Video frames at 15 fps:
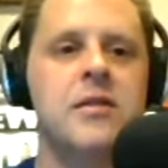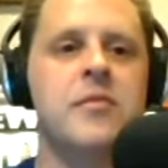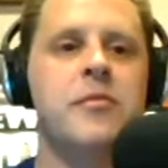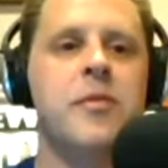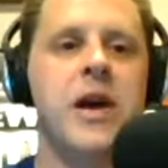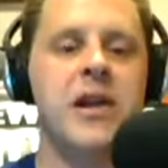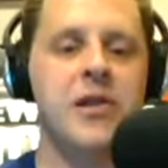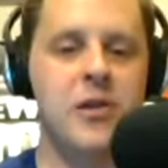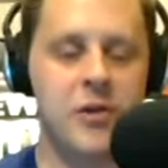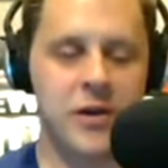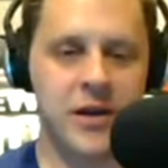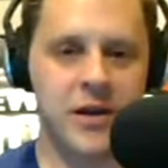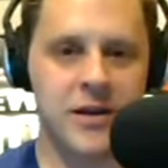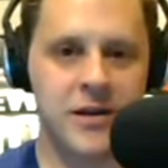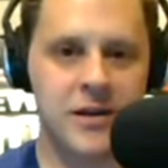by
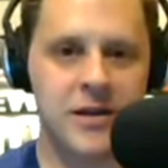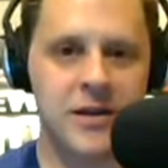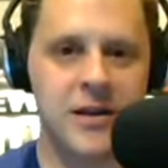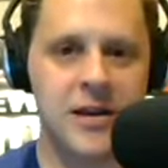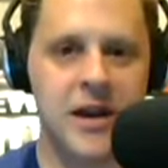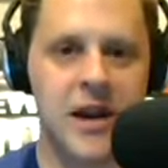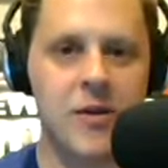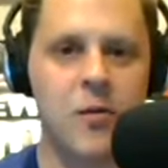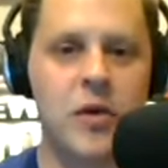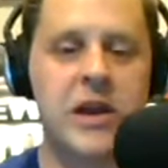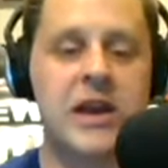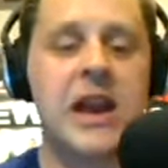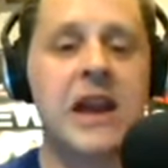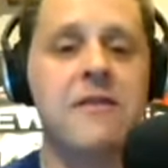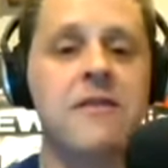learning and we
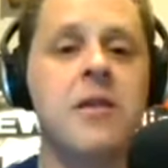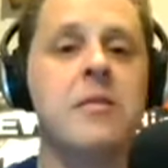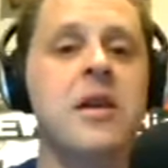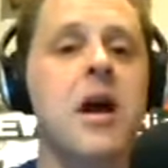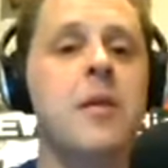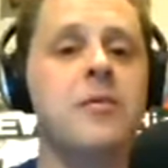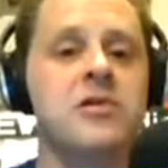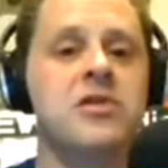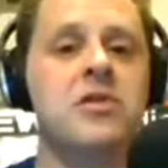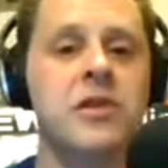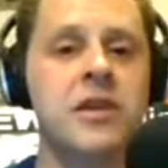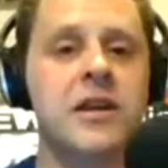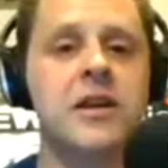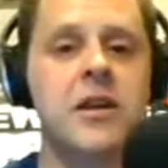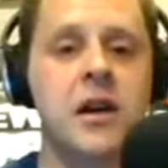gave them an
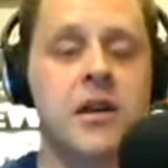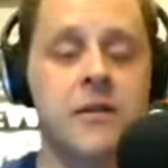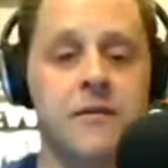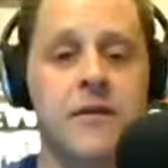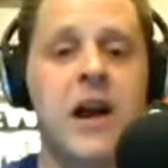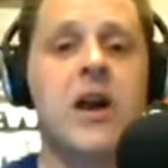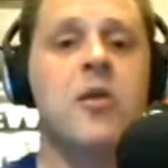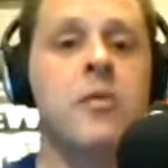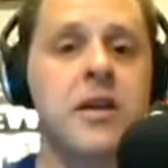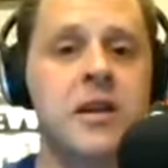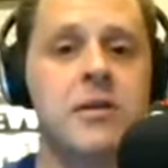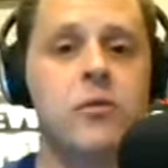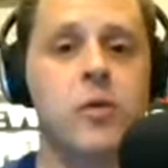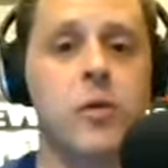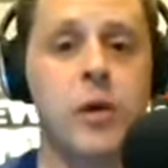opportunity, an environment,
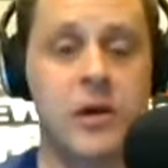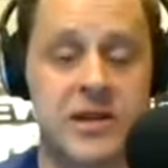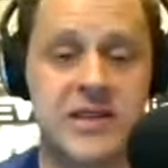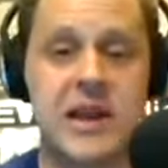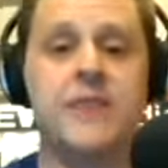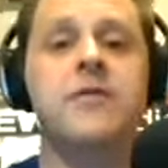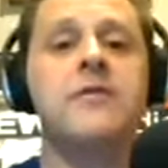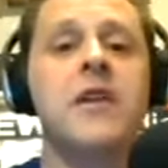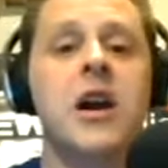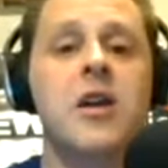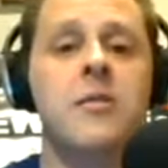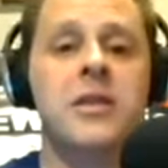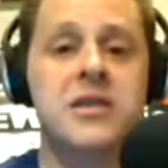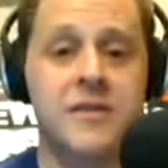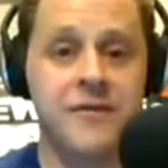a safe
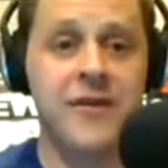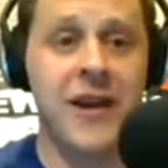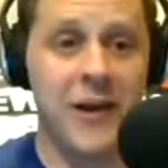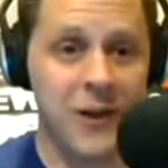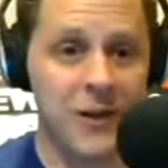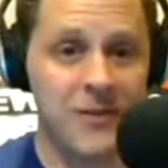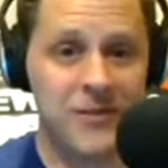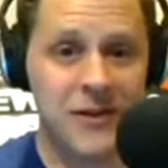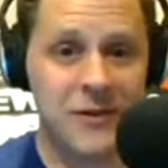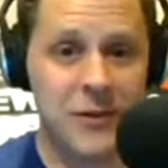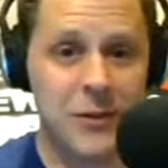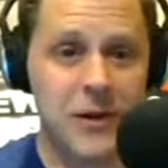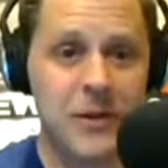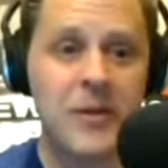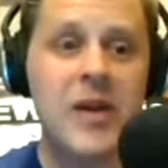environment to fail, if you
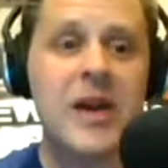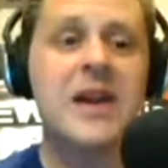will,